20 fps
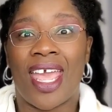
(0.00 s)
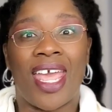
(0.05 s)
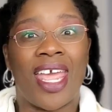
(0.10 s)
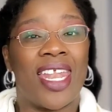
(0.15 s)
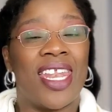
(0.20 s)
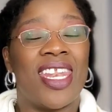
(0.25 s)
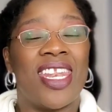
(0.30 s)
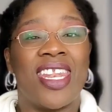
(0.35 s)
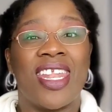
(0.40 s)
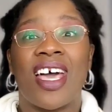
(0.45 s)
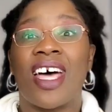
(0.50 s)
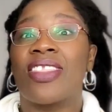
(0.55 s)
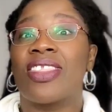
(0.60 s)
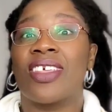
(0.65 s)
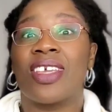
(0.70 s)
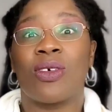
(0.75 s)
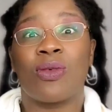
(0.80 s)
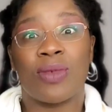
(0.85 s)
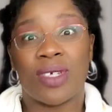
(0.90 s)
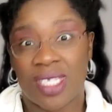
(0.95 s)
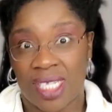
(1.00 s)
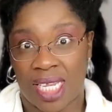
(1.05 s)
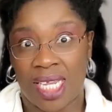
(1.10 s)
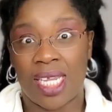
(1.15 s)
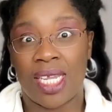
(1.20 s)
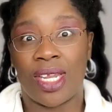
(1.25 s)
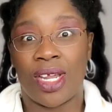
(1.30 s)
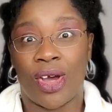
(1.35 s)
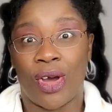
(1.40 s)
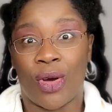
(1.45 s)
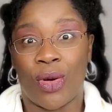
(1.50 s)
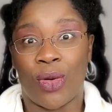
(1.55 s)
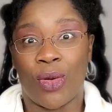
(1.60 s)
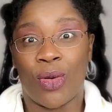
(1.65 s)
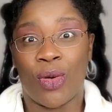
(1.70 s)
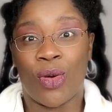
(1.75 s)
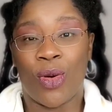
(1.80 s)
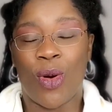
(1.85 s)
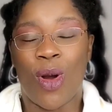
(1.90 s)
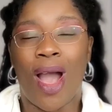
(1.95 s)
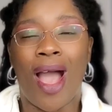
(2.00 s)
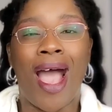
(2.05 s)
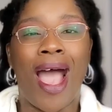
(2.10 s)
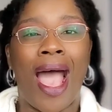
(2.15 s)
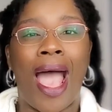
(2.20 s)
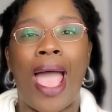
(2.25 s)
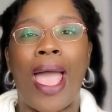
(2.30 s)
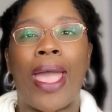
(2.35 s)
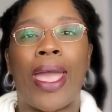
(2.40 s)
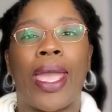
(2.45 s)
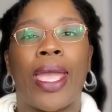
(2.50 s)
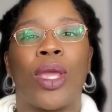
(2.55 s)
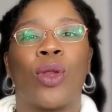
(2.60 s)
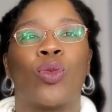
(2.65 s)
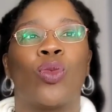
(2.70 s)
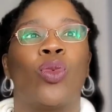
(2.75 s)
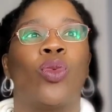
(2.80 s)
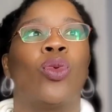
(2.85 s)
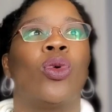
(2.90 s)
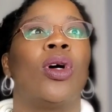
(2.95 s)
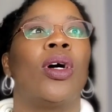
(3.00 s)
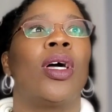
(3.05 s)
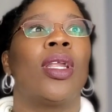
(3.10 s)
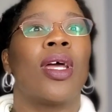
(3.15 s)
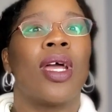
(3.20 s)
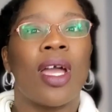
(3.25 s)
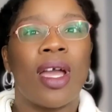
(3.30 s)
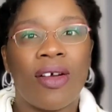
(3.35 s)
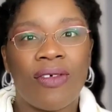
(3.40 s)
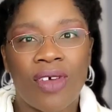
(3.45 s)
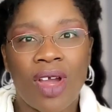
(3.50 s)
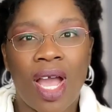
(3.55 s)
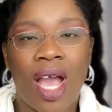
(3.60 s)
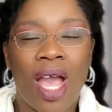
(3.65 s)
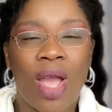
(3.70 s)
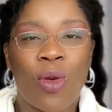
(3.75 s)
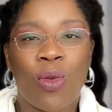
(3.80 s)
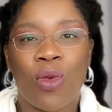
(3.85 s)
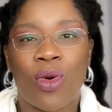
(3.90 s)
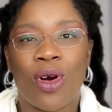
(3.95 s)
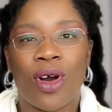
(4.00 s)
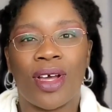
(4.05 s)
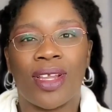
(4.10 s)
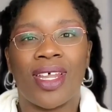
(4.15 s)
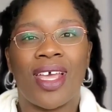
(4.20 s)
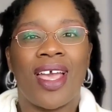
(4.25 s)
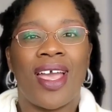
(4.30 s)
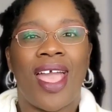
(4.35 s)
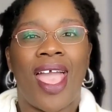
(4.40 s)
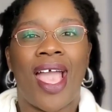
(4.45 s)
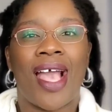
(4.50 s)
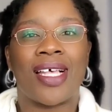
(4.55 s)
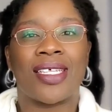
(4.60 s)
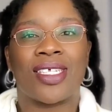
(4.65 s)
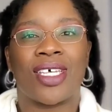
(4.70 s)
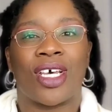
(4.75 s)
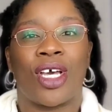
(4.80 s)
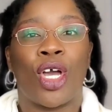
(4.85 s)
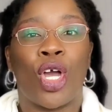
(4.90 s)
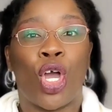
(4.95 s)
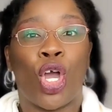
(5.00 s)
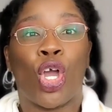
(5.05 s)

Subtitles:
Nothing was keto. I ate whatever I want as a